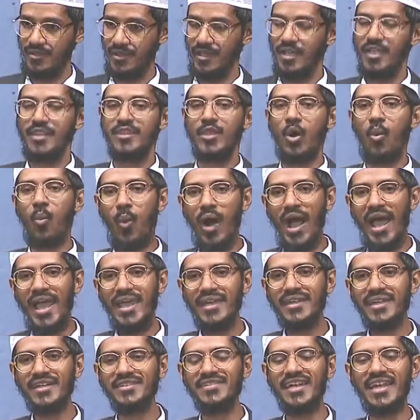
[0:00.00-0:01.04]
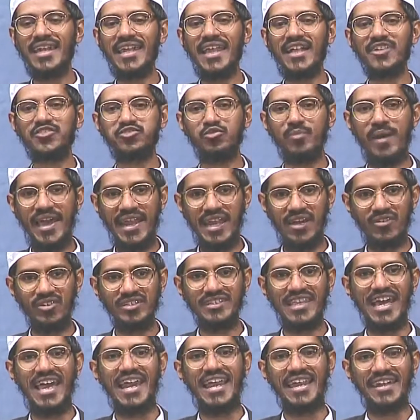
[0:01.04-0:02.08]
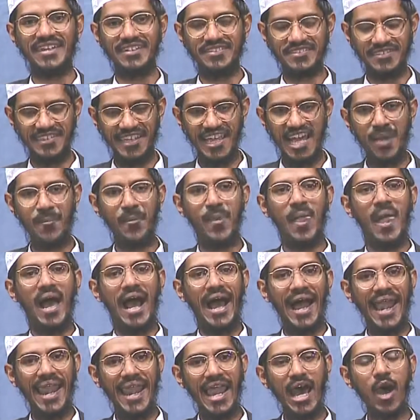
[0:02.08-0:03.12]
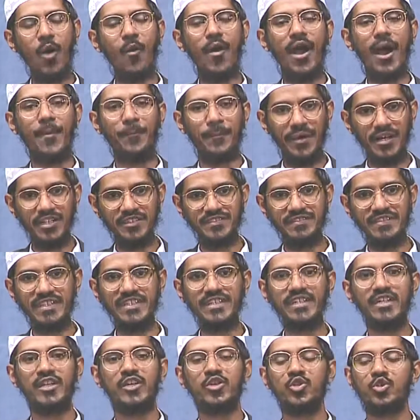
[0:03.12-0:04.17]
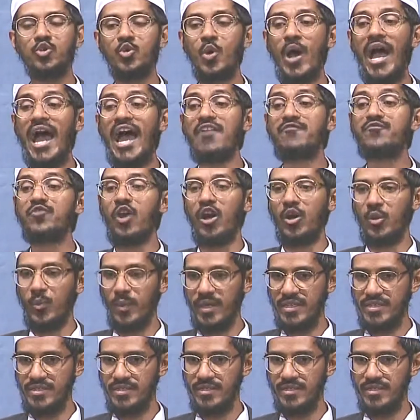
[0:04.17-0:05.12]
Now why does Allah subhanahu wa ta'ala in Islam allow a person to have non-veg?